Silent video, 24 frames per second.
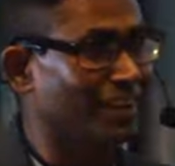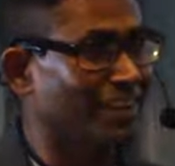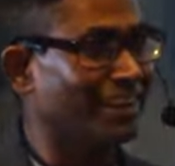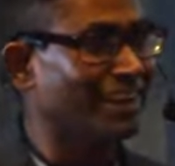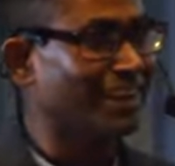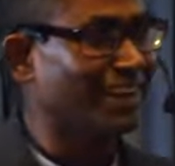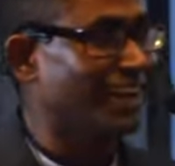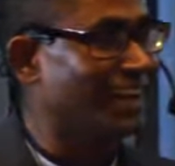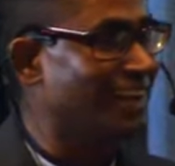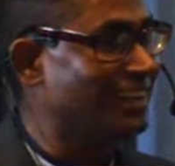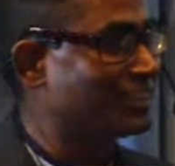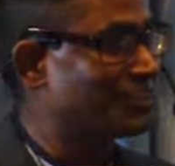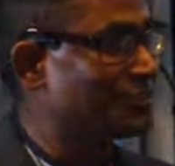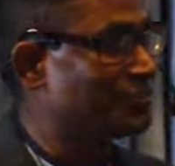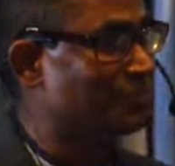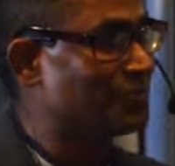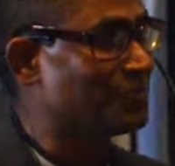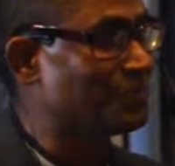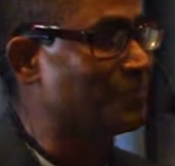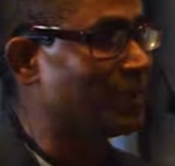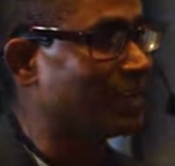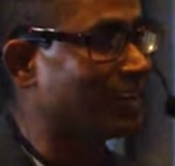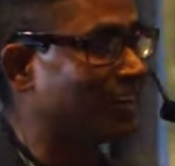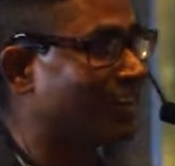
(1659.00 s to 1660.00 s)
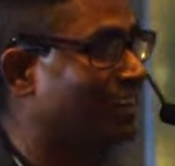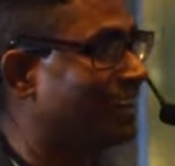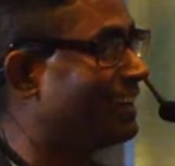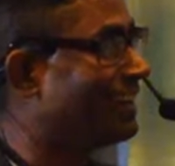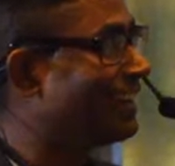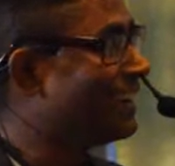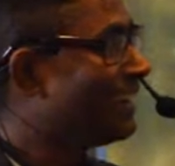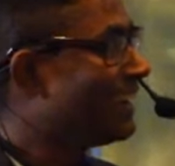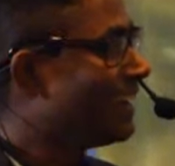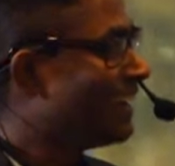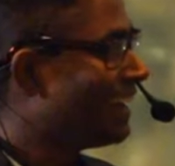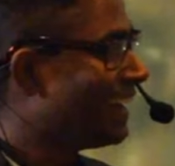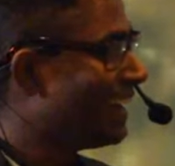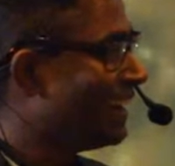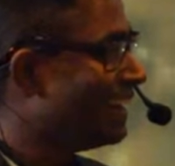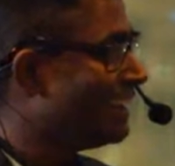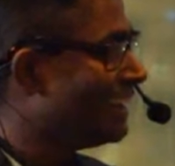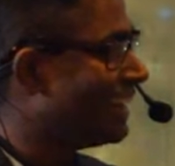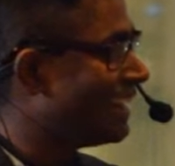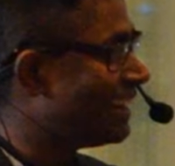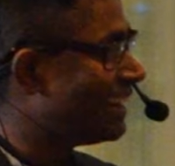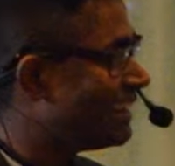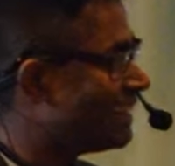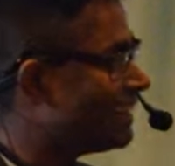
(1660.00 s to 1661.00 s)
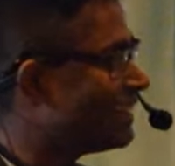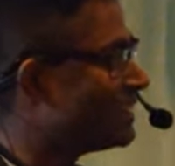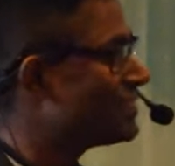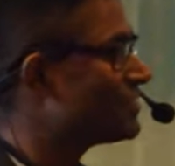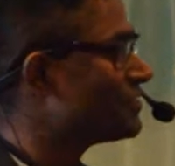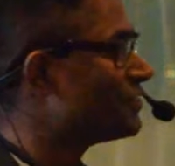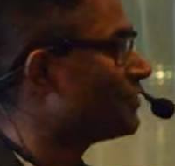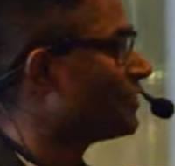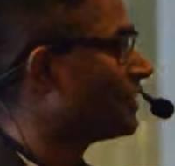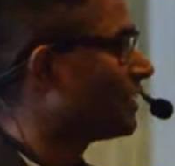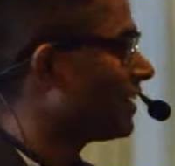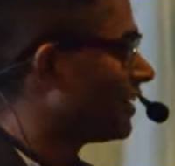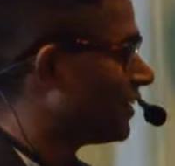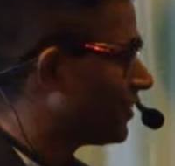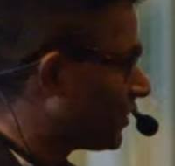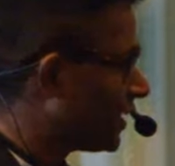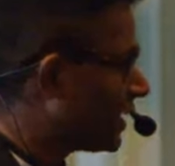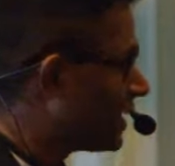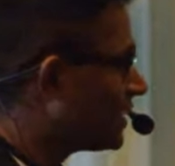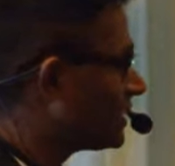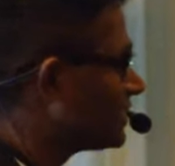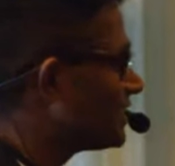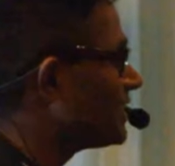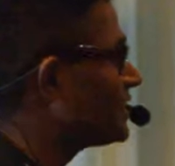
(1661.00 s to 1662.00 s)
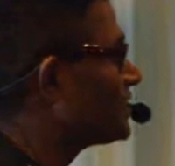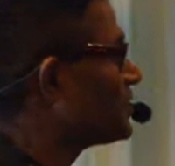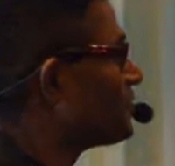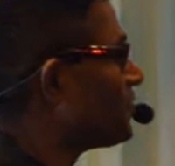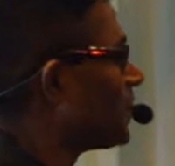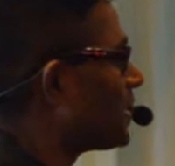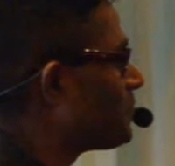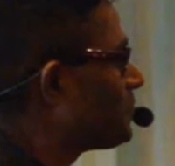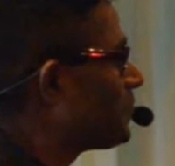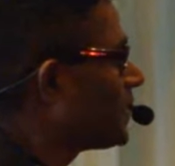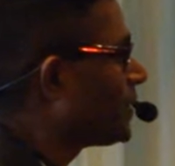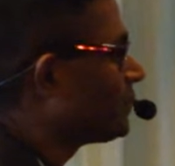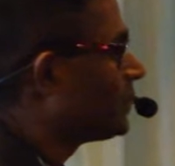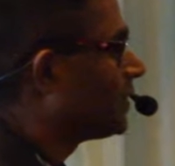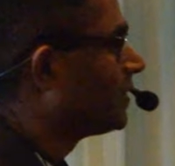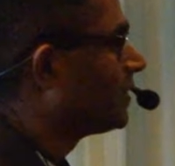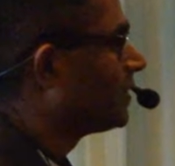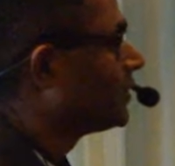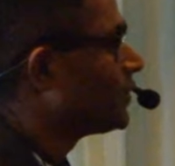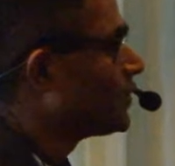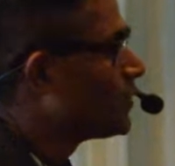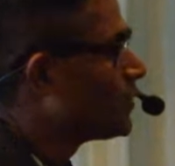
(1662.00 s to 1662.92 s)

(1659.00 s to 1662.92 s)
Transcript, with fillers: and then asking for money, and then writing just the white paper,